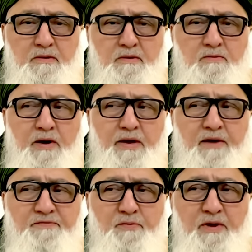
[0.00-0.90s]
Why you
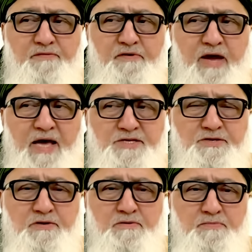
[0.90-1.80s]
have to wait for
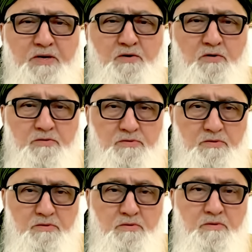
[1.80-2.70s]
Hajj to be called?
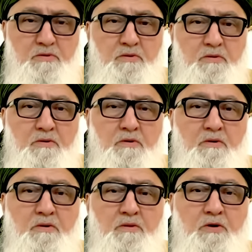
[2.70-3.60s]

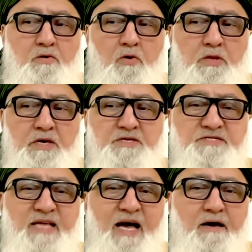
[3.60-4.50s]
The calling is
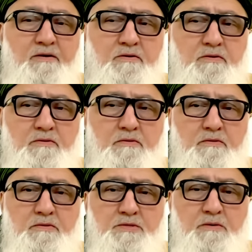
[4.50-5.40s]
now,
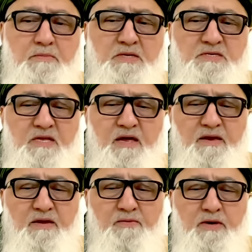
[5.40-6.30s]
so it means that
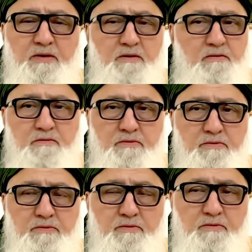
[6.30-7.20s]

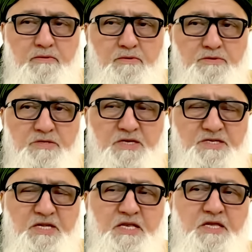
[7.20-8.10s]
anyone who's
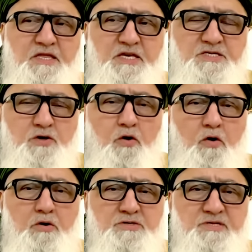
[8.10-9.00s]
listening to these
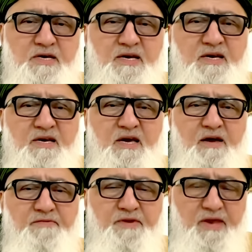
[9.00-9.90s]
talks
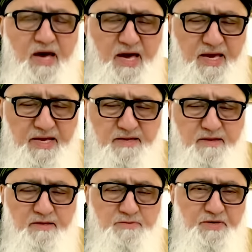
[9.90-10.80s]
every night
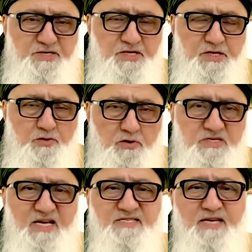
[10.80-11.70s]
and especially the talks
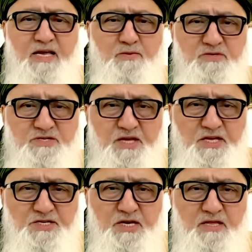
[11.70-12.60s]
last night was
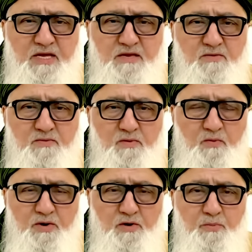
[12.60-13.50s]
teaching that
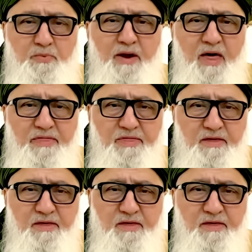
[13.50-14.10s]
your breath